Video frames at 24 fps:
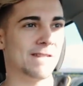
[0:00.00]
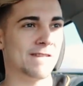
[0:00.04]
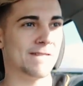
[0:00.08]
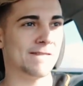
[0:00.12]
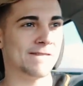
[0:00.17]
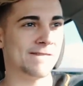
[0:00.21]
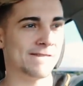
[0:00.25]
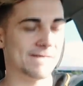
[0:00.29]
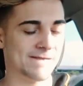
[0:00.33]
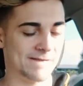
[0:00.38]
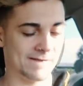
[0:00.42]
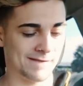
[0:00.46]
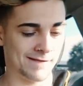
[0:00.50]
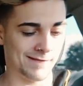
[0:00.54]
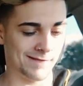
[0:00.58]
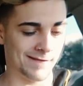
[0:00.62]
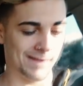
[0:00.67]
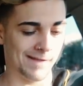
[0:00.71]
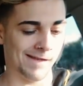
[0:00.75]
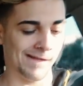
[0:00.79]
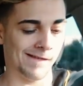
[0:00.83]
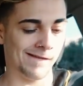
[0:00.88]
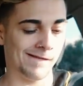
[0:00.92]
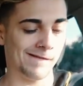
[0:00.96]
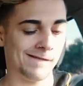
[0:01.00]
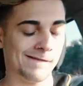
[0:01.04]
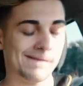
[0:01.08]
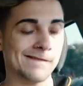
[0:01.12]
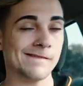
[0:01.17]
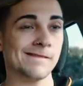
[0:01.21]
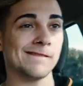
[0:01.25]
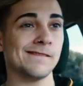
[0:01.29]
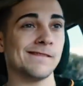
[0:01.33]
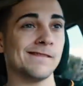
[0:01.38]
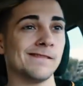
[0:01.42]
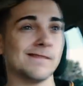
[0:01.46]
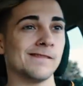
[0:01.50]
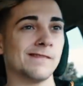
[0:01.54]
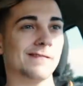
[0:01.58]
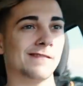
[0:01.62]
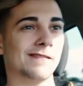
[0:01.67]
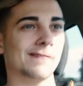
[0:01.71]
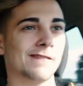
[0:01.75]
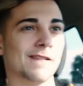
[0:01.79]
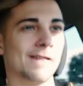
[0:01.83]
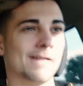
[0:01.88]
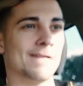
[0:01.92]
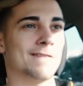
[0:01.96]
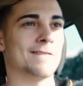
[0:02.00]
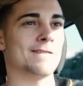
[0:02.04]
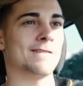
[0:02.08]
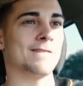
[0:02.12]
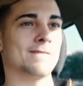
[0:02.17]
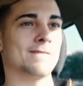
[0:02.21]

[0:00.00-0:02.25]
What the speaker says: [no speech]